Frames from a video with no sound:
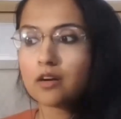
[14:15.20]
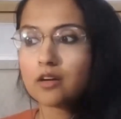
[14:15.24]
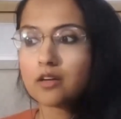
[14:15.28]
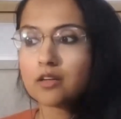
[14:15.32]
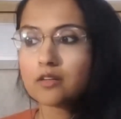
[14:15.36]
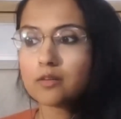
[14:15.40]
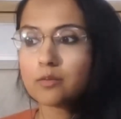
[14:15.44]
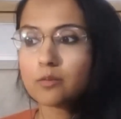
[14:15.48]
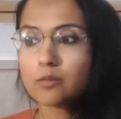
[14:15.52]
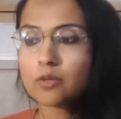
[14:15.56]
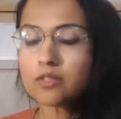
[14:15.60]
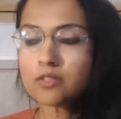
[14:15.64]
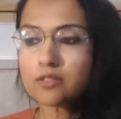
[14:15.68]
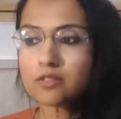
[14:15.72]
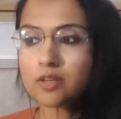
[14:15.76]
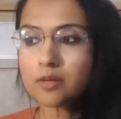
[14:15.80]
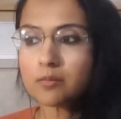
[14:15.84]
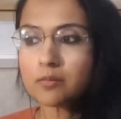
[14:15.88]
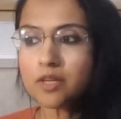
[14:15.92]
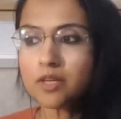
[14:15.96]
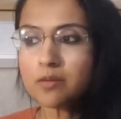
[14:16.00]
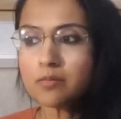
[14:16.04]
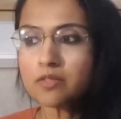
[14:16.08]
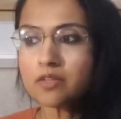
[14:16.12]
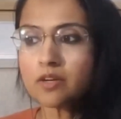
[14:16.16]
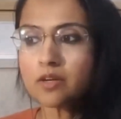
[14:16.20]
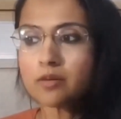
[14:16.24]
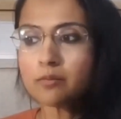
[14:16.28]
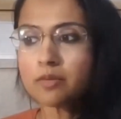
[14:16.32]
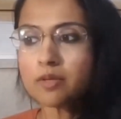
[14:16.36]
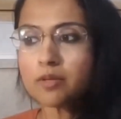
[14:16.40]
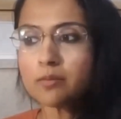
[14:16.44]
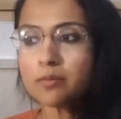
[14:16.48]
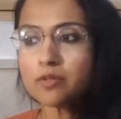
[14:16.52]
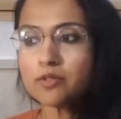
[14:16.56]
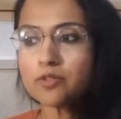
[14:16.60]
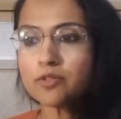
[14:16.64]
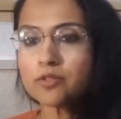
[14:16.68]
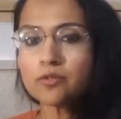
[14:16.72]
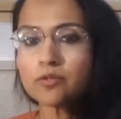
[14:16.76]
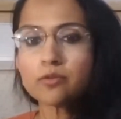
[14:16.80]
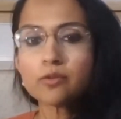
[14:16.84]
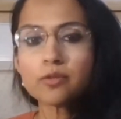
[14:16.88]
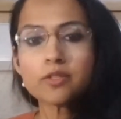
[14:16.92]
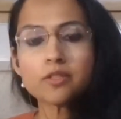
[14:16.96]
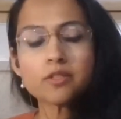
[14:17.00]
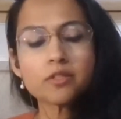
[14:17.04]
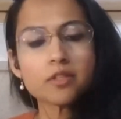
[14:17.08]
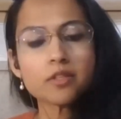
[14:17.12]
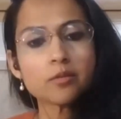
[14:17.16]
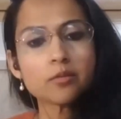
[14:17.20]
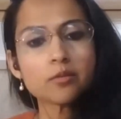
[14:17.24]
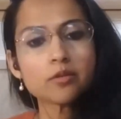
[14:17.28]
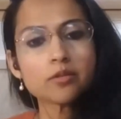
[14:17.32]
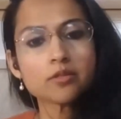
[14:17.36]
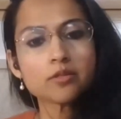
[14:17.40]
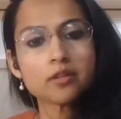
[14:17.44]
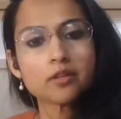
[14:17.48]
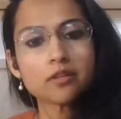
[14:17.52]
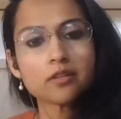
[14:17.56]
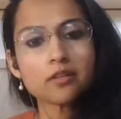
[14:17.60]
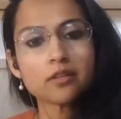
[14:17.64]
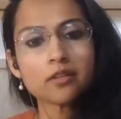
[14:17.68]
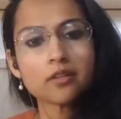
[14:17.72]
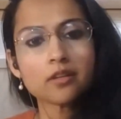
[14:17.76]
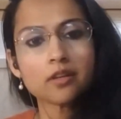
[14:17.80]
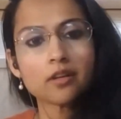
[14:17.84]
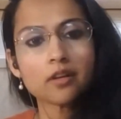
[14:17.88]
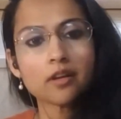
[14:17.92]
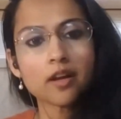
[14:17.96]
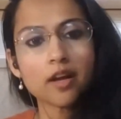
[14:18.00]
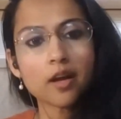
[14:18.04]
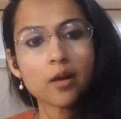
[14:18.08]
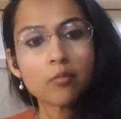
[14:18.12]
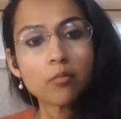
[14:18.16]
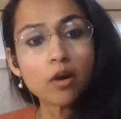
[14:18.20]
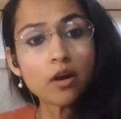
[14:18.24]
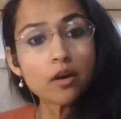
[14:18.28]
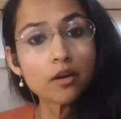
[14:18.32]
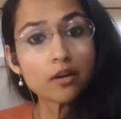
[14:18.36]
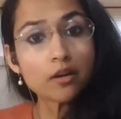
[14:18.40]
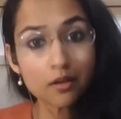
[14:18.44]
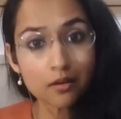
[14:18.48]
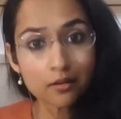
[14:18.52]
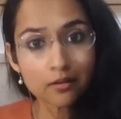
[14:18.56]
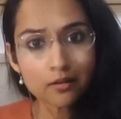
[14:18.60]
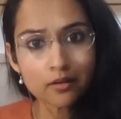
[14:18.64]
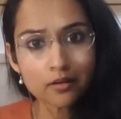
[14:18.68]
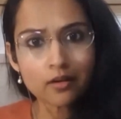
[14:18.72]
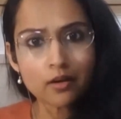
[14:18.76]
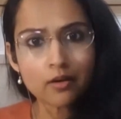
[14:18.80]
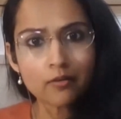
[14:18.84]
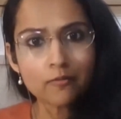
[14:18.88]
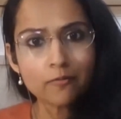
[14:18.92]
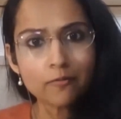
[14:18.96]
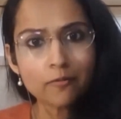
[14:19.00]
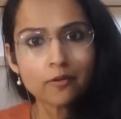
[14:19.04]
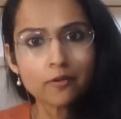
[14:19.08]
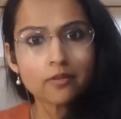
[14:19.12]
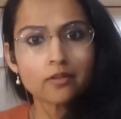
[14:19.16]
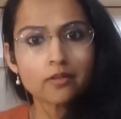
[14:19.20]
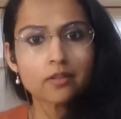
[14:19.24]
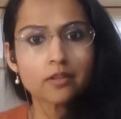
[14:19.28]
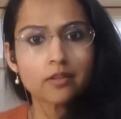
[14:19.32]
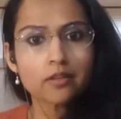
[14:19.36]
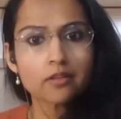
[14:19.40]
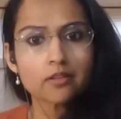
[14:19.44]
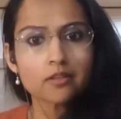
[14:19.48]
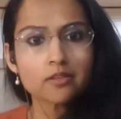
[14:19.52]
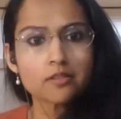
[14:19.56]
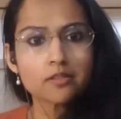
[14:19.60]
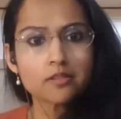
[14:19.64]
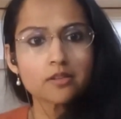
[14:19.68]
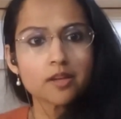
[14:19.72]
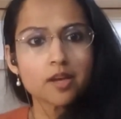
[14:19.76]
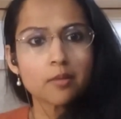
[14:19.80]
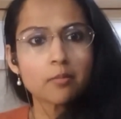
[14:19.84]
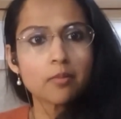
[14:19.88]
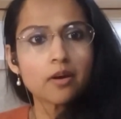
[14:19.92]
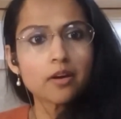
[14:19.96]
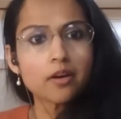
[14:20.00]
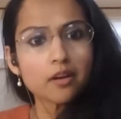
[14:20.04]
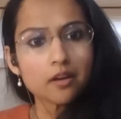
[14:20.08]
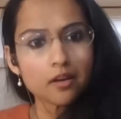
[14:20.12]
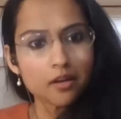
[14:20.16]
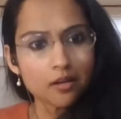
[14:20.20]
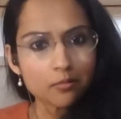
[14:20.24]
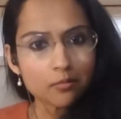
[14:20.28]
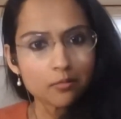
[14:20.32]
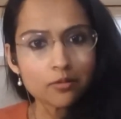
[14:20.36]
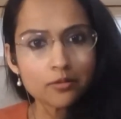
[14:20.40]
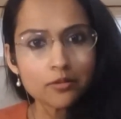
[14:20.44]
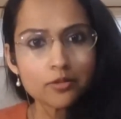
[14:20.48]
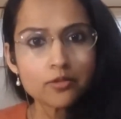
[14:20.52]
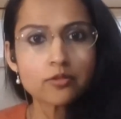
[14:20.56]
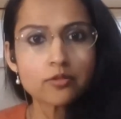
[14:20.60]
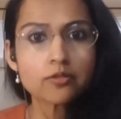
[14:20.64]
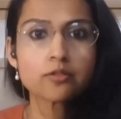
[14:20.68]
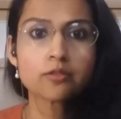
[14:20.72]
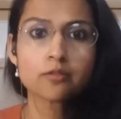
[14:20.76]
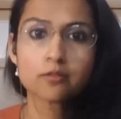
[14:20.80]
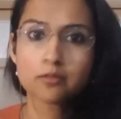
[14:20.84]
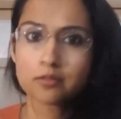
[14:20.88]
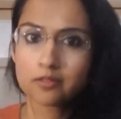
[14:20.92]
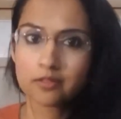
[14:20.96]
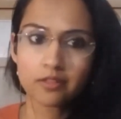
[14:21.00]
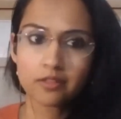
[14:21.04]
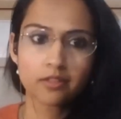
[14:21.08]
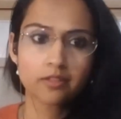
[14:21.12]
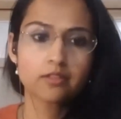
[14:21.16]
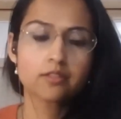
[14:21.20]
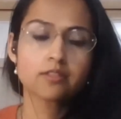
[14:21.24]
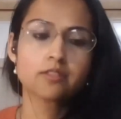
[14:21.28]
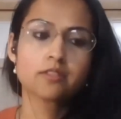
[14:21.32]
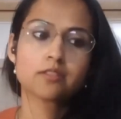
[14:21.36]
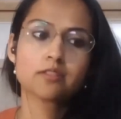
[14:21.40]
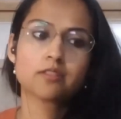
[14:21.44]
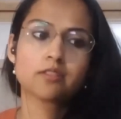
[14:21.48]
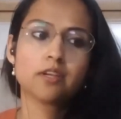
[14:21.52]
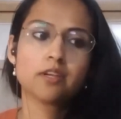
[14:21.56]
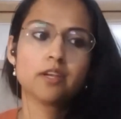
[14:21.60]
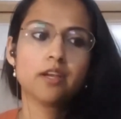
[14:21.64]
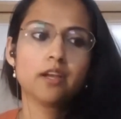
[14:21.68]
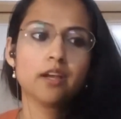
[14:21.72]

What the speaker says: What sometimes young people do is they will start thinking, am I good enough for this? Am I able to do this?